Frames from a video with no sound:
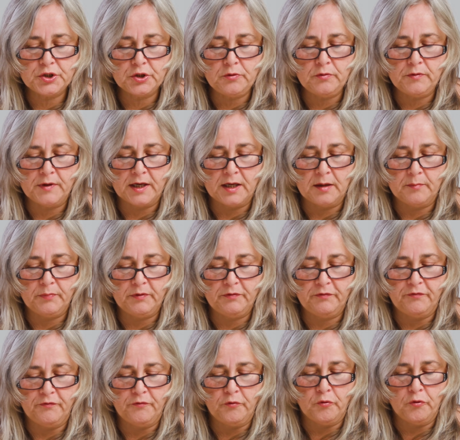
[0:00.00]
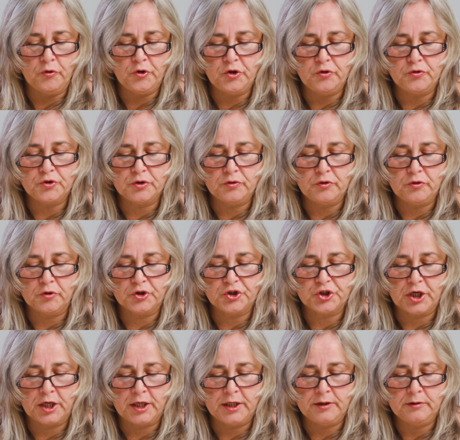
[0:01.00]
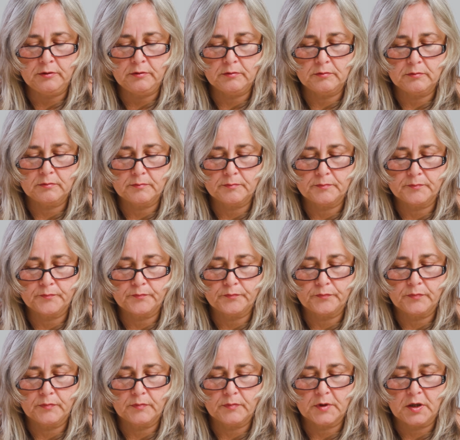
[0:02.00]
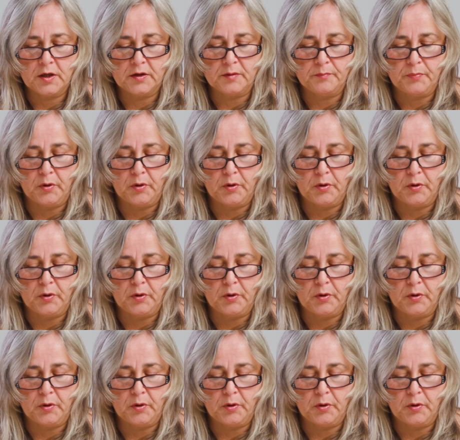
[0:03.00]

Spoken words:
do that before you do your chain at the